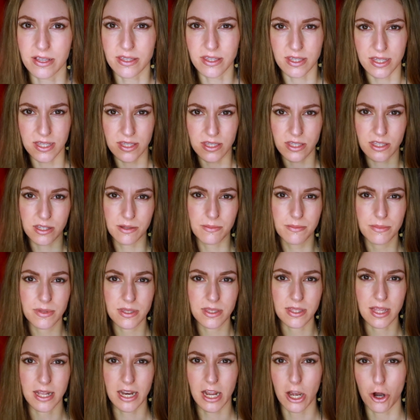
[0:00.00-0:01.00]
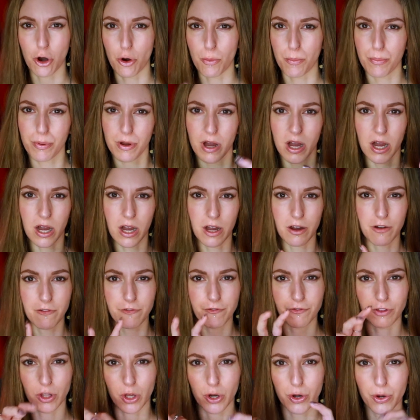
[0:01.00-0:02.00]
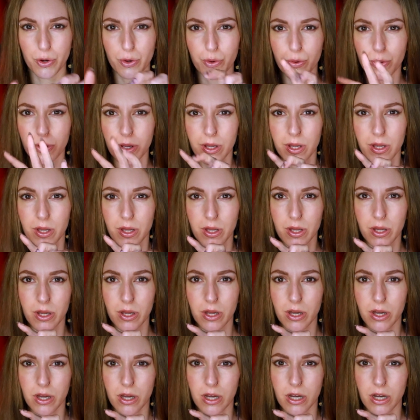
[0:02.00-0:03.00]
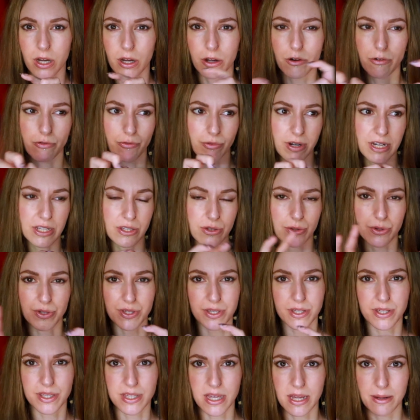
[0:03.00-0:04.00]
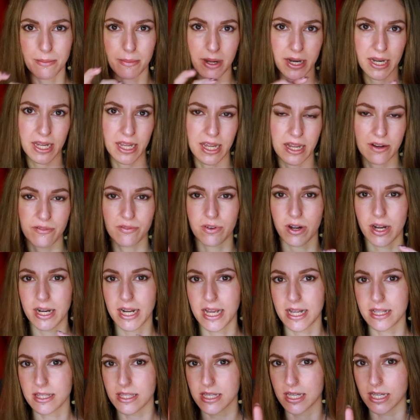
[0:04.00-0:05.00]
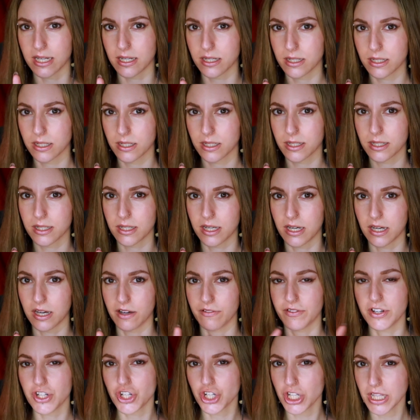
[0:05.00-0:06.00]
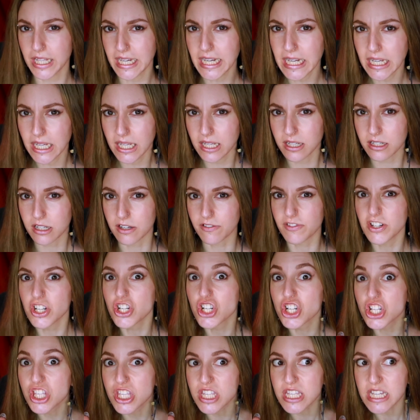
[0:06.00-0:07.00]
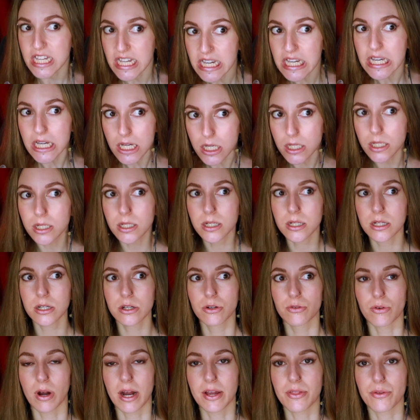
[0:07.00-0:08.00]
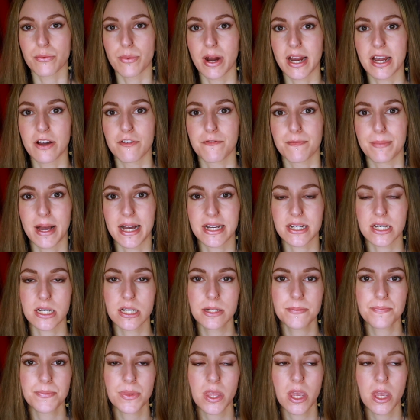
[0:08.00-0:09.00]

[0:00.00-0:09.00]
systems that help flow resources and money and financing efficiency, right? The rate of matter.